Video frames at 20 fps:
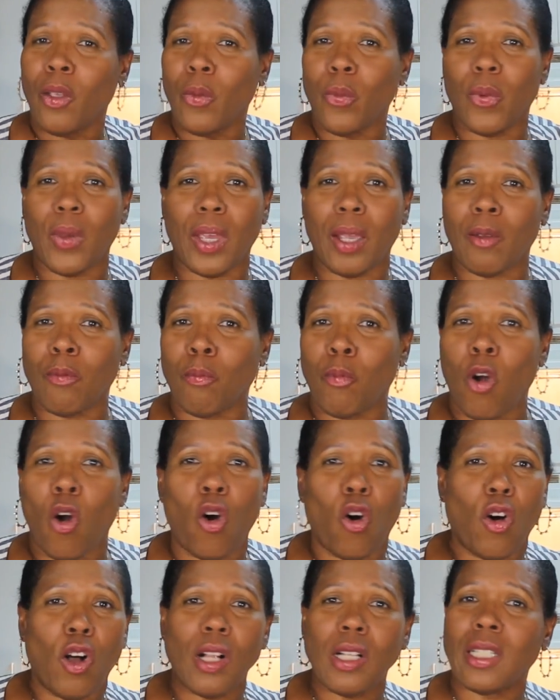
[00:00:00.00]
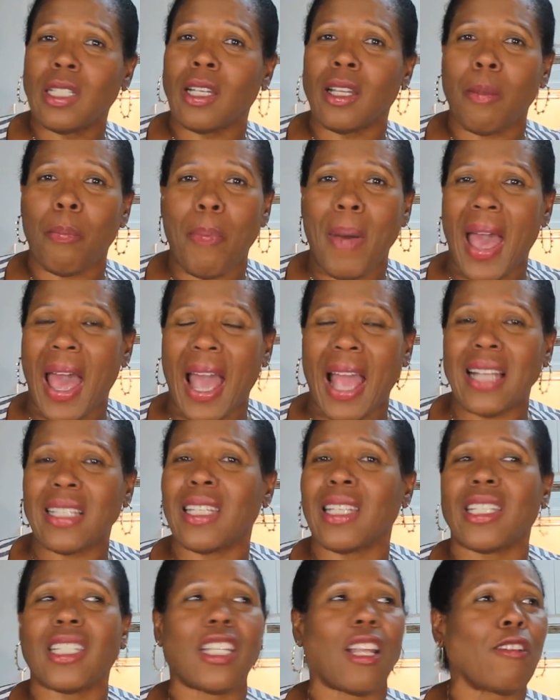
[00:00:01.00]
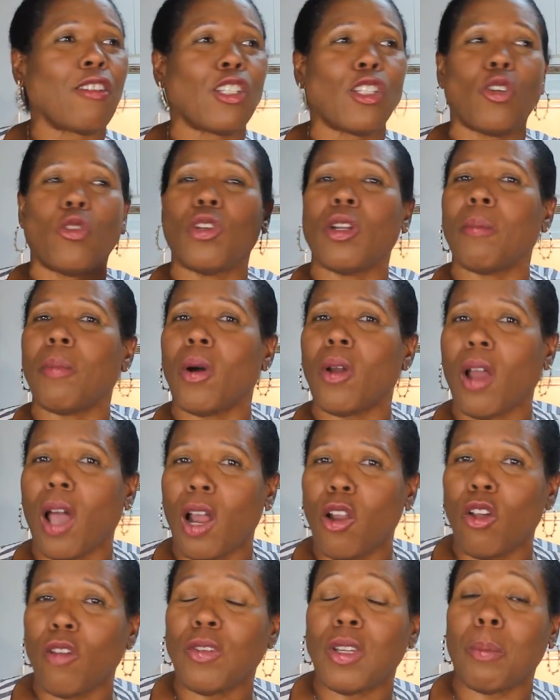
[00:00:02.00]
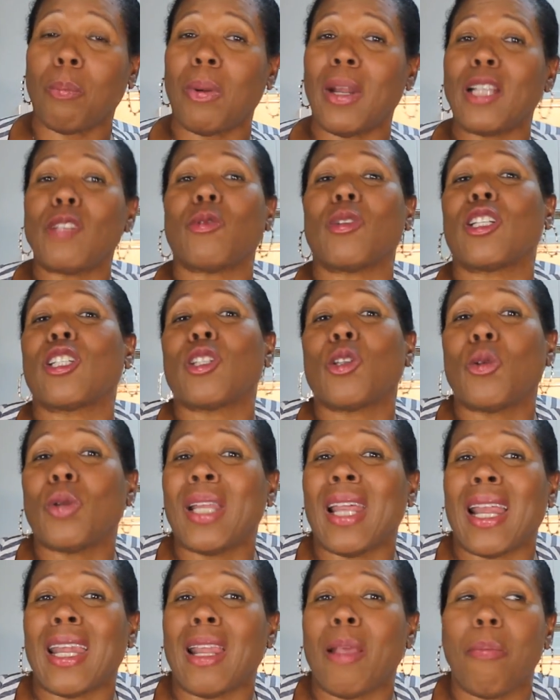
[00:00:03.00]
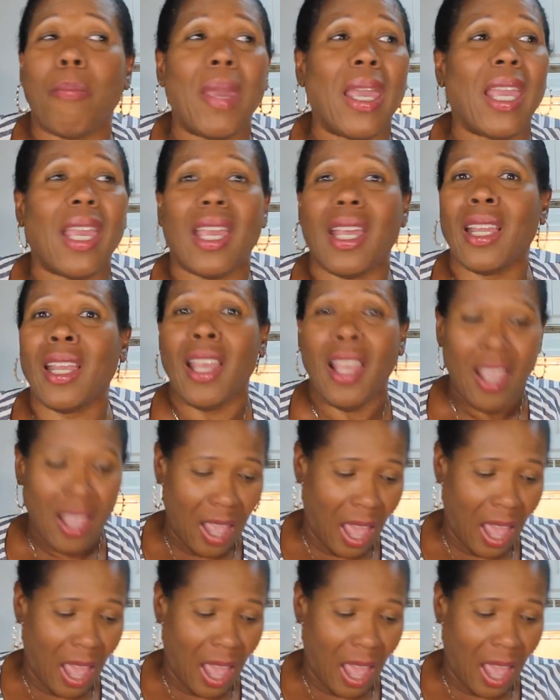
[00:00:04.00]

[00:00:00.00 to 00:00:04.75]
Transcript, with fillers: with holes in the pants and stuff scooting about all over the place with a scooter that they made,